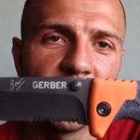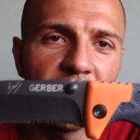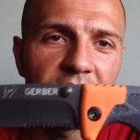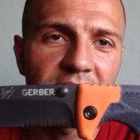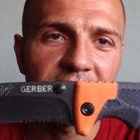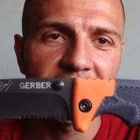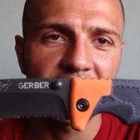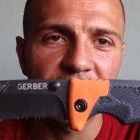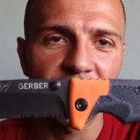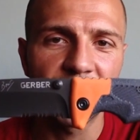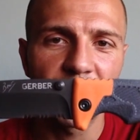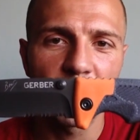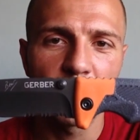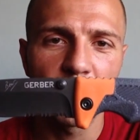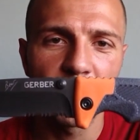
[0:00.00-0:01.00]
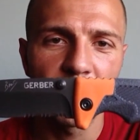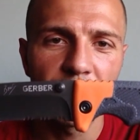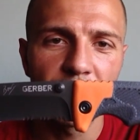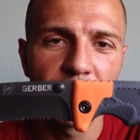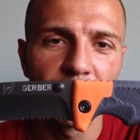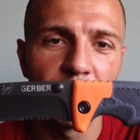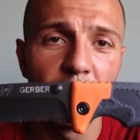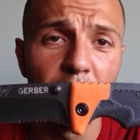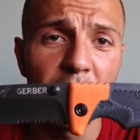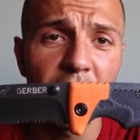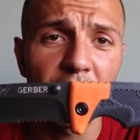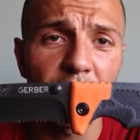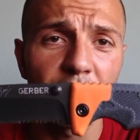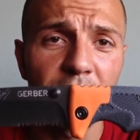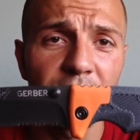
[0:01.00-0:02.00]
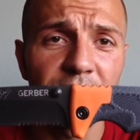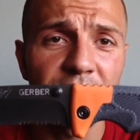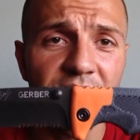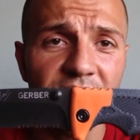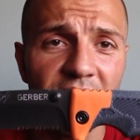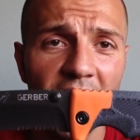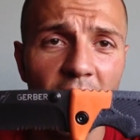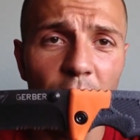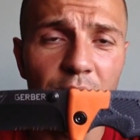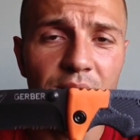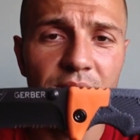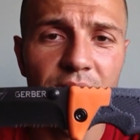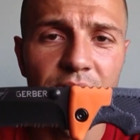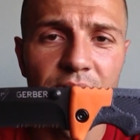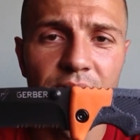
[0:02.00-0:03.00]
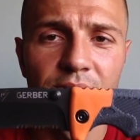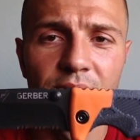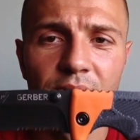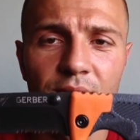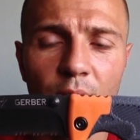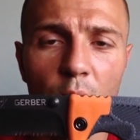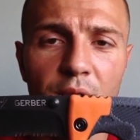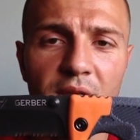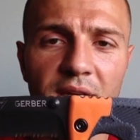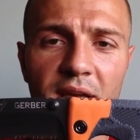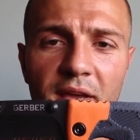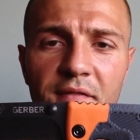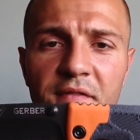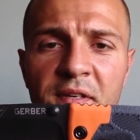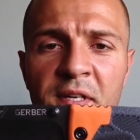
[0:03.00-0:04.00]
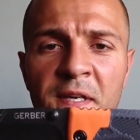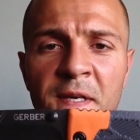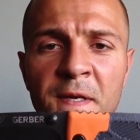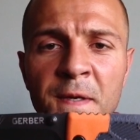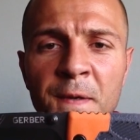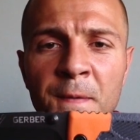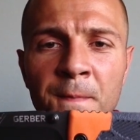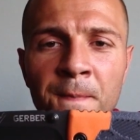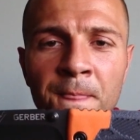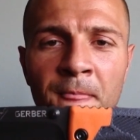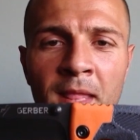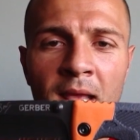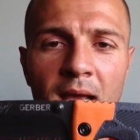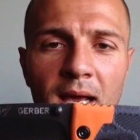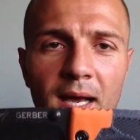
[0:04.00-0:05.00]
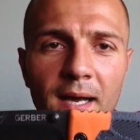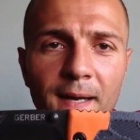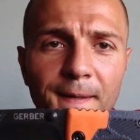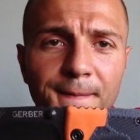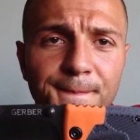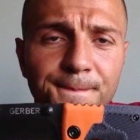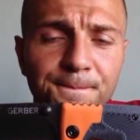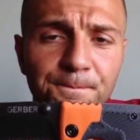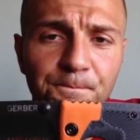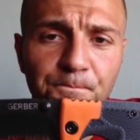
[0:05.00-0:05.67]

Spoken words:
this is the Gerber Grylls Scout folding knife. I